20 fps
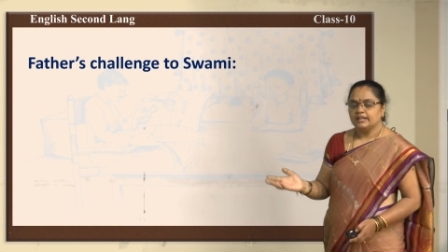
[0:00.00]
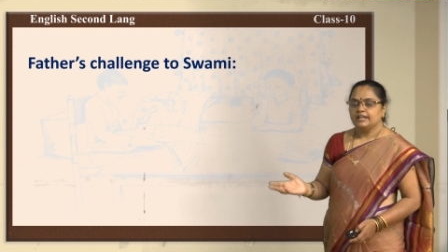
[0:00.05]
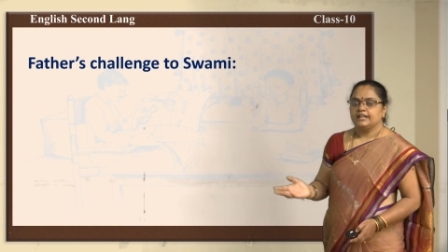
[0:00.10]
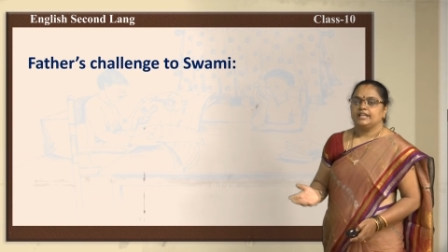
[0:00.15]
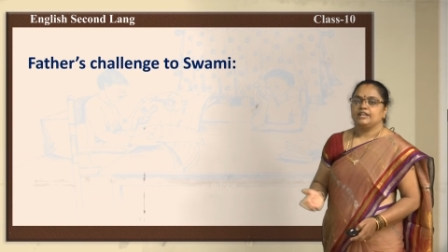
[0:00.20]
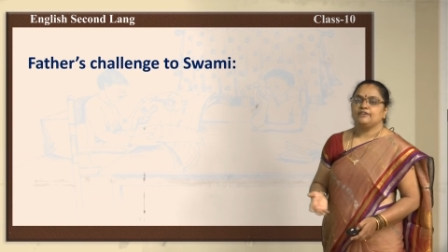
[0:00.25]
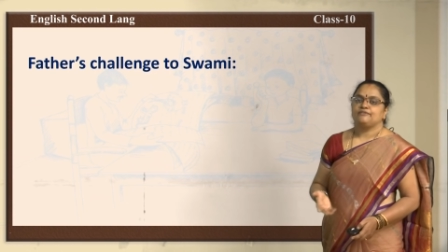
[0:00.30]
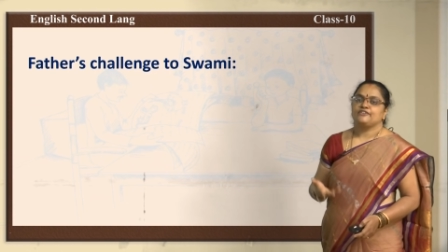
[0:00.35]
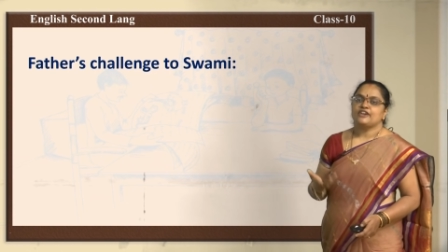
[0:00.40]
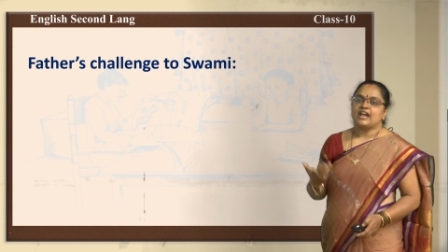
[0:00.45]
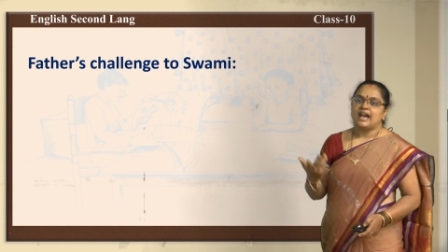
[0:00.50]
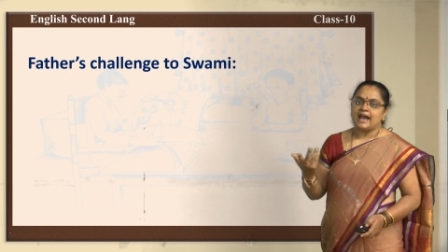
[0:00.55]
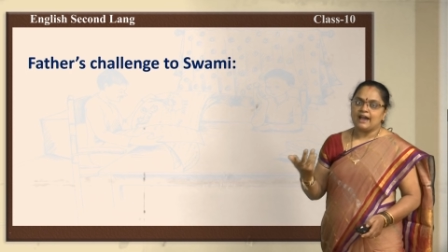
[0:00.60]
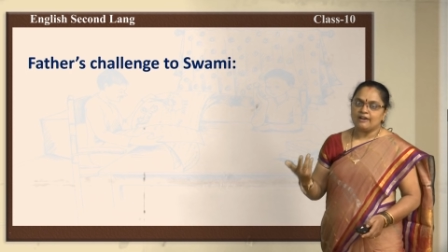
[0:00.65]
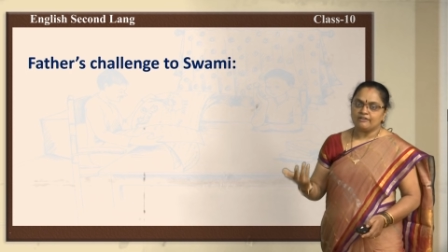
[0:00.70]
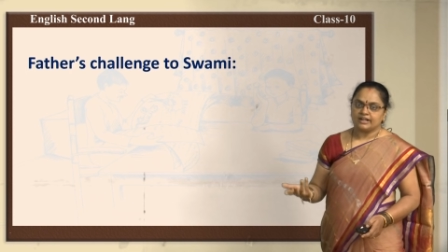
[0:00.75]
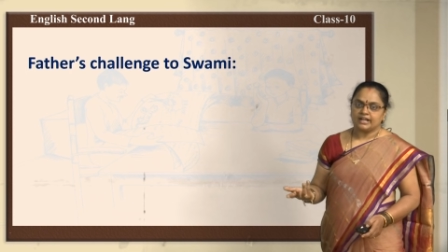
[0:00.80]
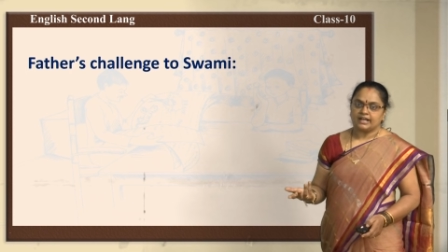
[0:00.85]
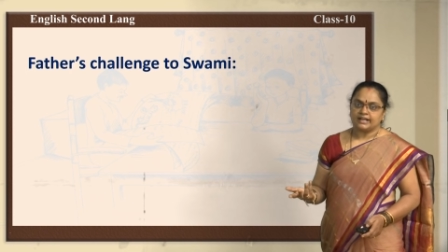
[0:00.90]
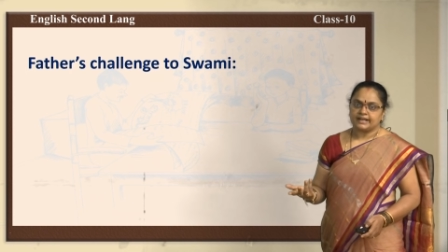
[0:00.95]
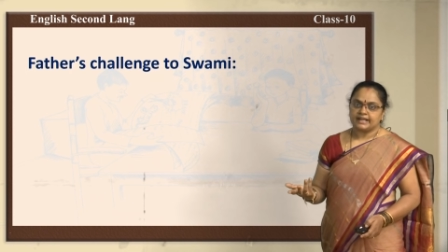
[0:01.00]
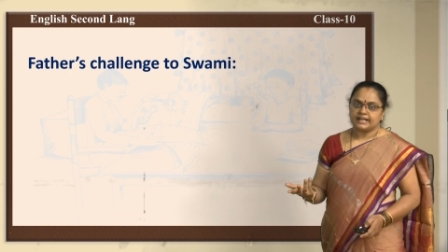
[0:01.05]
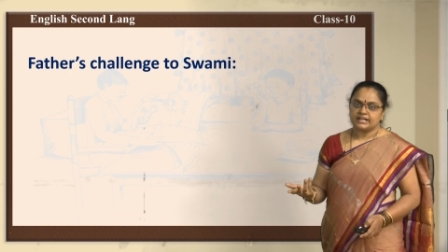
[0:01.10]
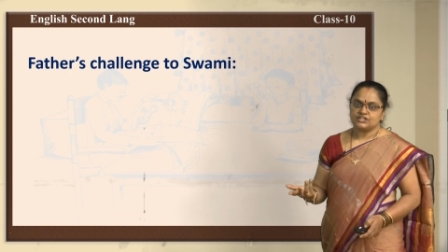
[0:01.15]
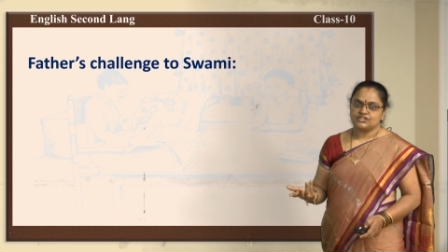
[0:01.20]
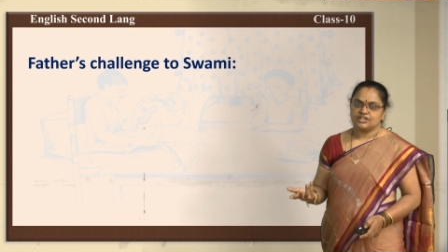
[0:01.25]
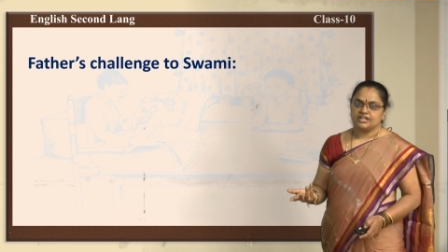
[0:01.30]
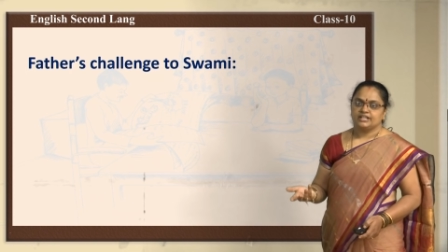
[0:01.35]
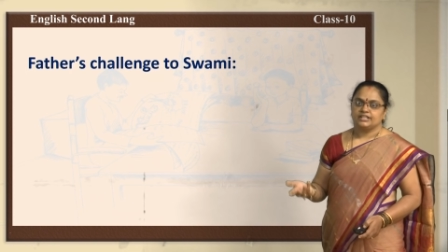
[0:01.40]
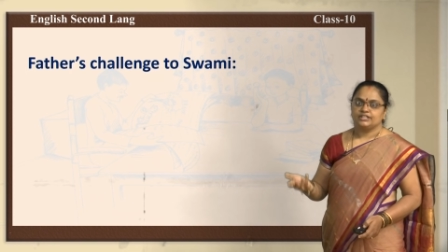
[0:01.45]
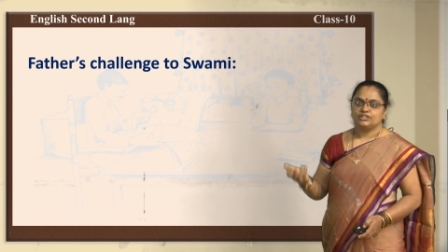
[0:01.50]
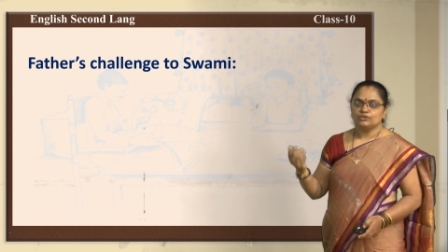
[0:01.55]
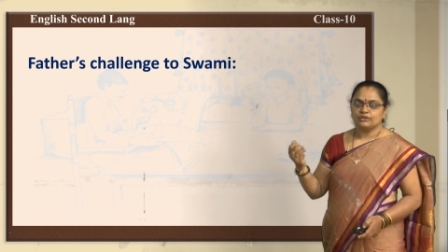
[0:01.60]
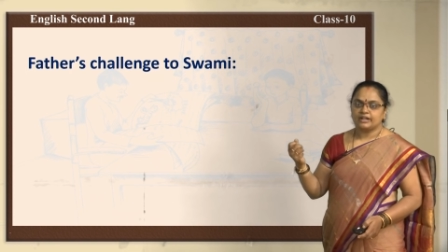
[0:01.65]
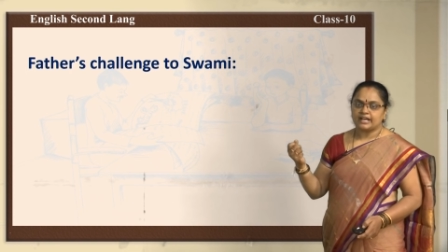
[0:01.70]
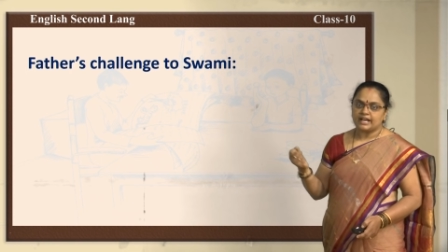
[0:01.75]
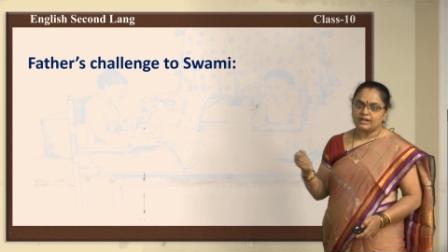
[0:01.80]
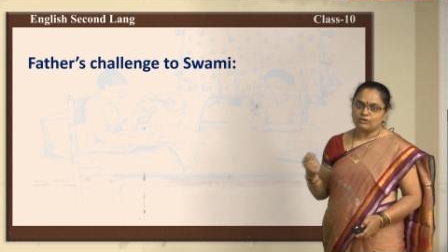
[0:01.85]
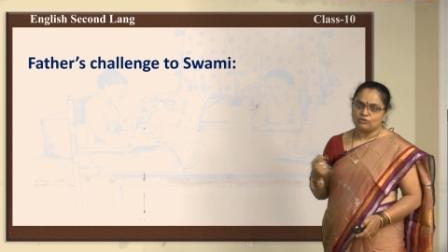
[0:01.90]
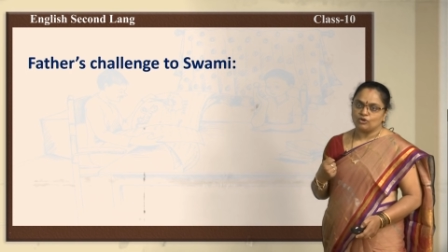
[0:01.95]
If you have courage, you
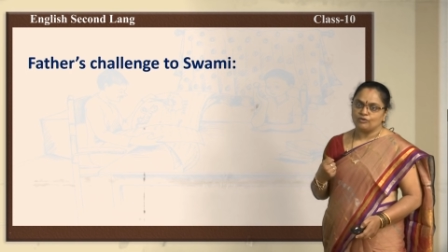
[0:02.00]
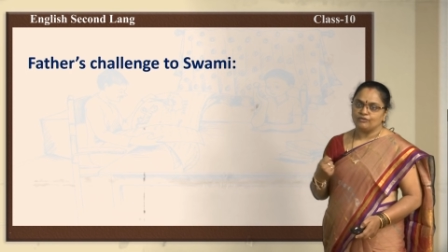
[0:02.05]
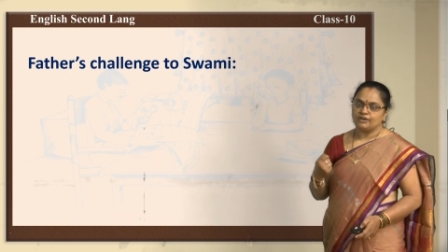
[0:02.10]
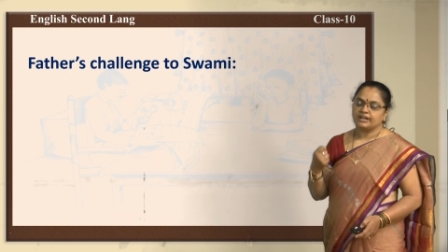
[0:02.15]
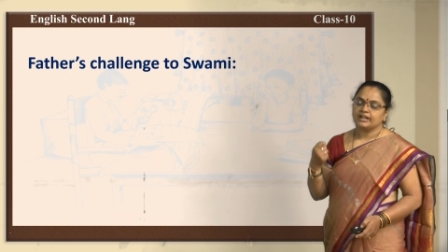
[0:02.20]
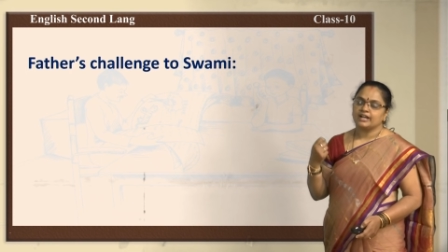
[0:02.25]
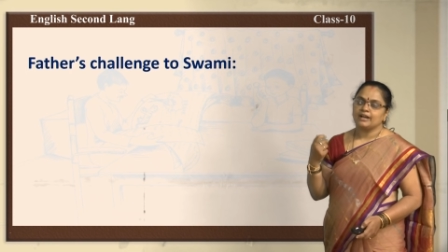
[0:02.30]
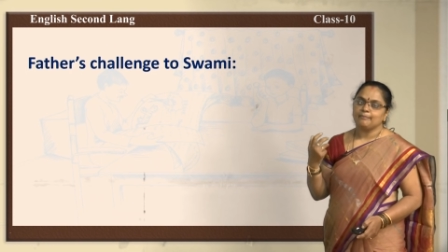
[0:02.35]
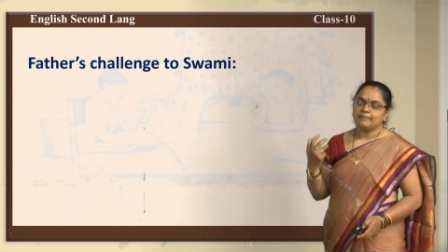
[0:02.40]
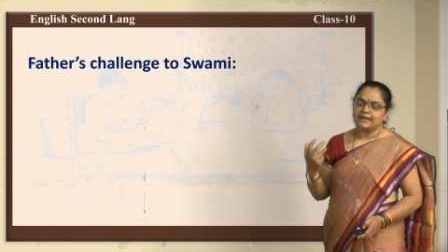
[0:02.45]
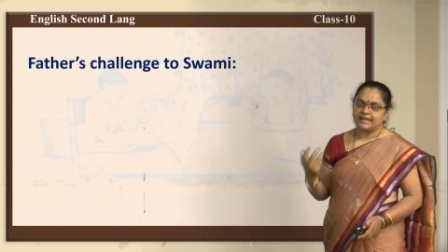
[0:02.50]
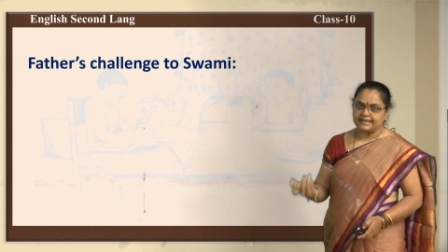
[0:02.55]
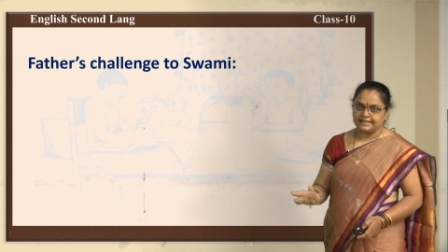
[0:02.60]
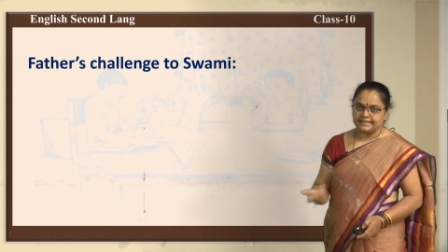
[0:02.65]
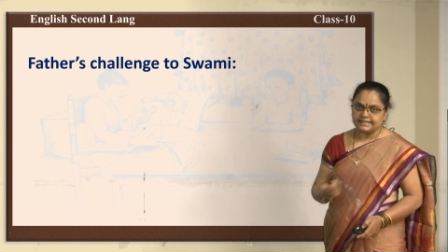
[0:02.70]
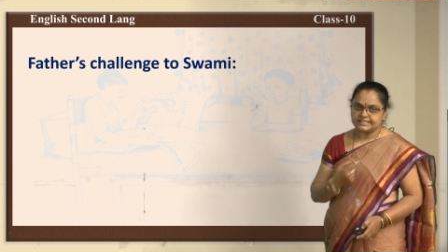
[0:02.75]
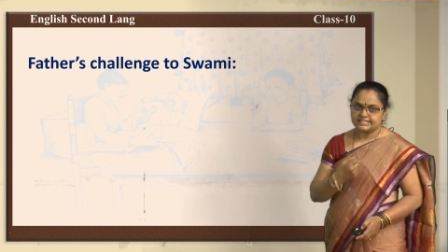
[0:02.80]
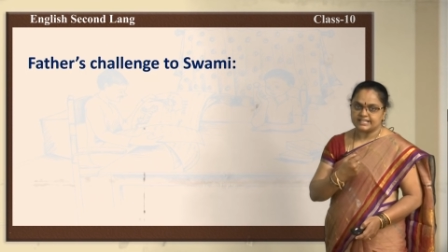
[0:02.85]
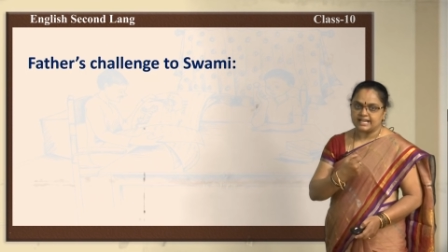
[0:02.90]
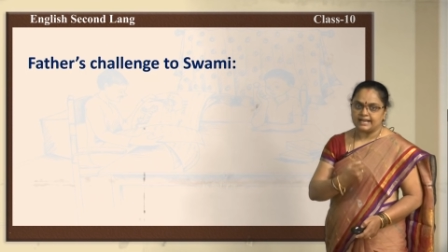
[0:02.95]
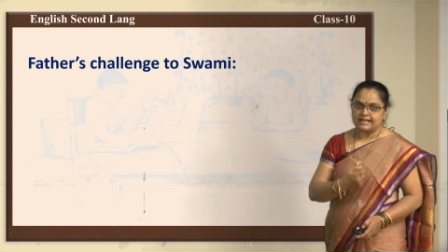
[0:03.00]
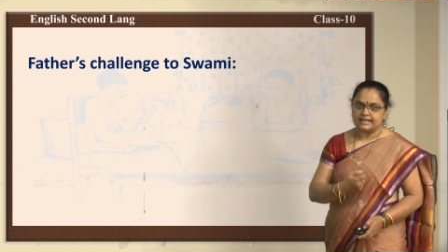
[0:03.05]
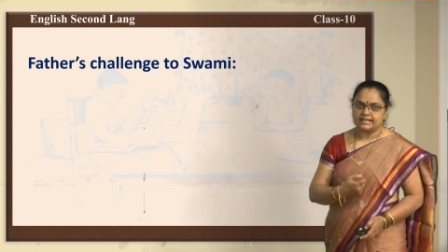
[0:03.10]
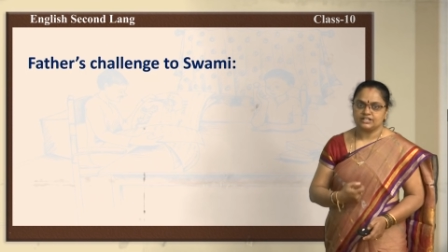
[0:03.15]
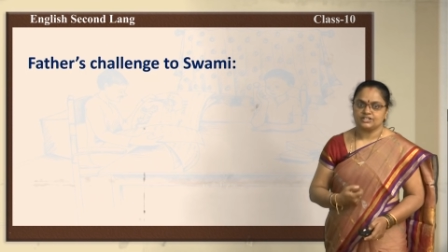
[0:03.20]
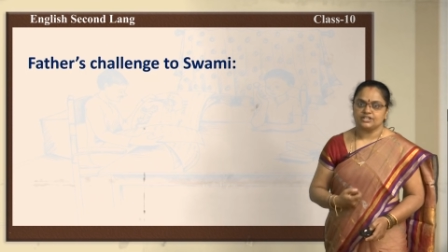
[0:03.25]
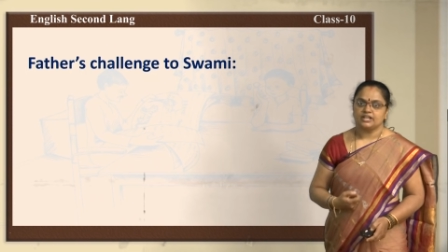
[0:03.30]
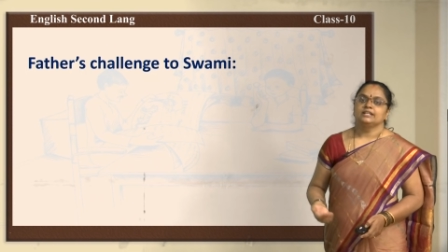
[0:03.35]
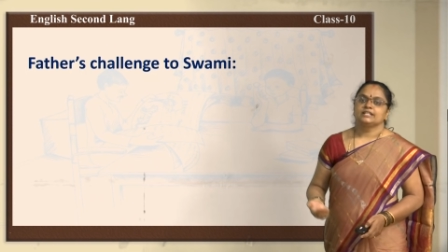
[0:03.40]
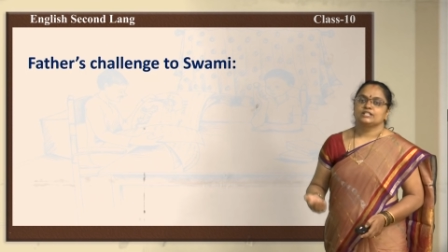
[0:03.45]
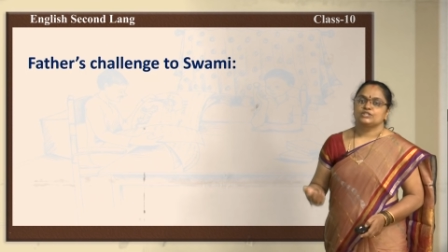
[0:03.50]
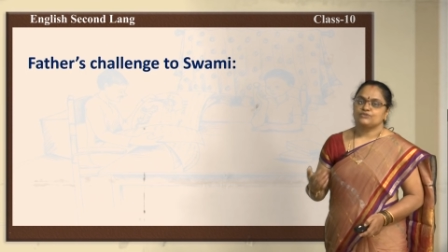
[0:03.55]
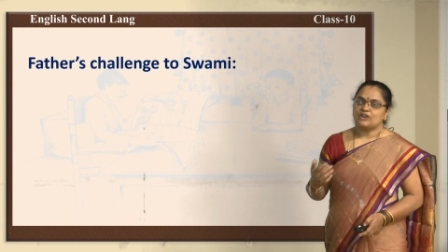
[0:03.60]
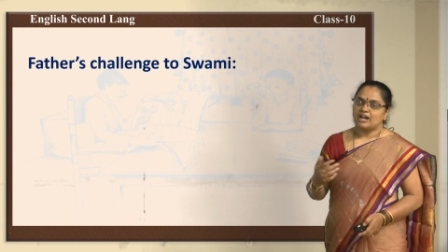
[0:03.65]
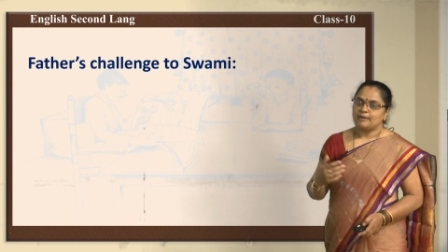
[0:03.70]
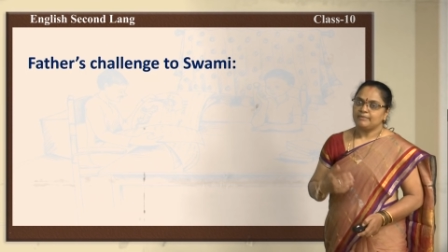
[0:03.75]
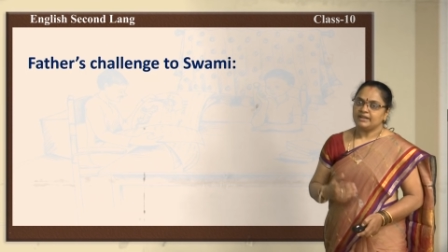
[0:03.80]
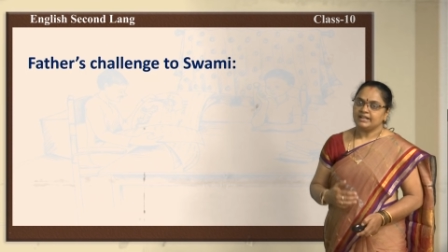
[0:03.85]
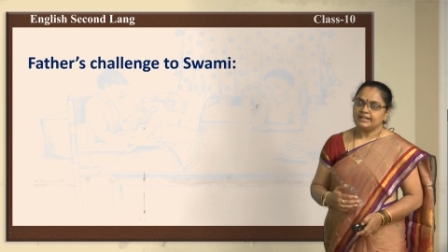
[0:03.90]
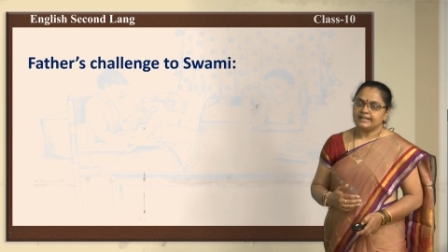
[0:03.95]
can overcome any challenge.
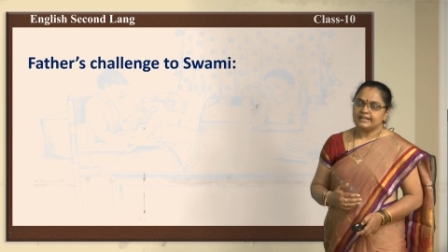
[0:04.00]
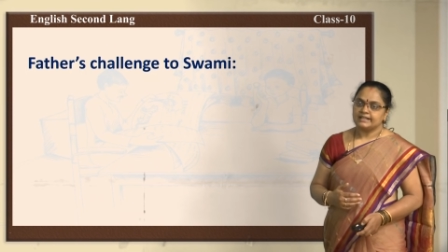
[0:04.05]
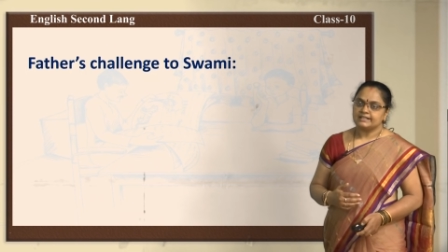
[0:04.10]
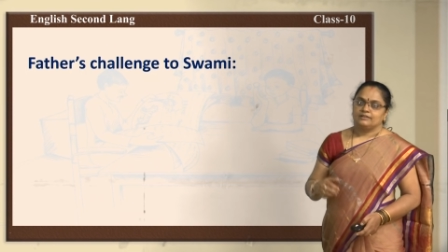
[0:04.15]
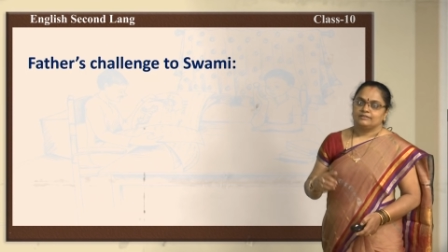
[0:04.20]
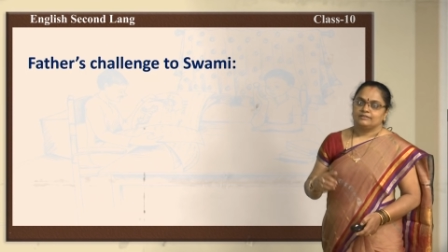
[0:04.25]
Swami tells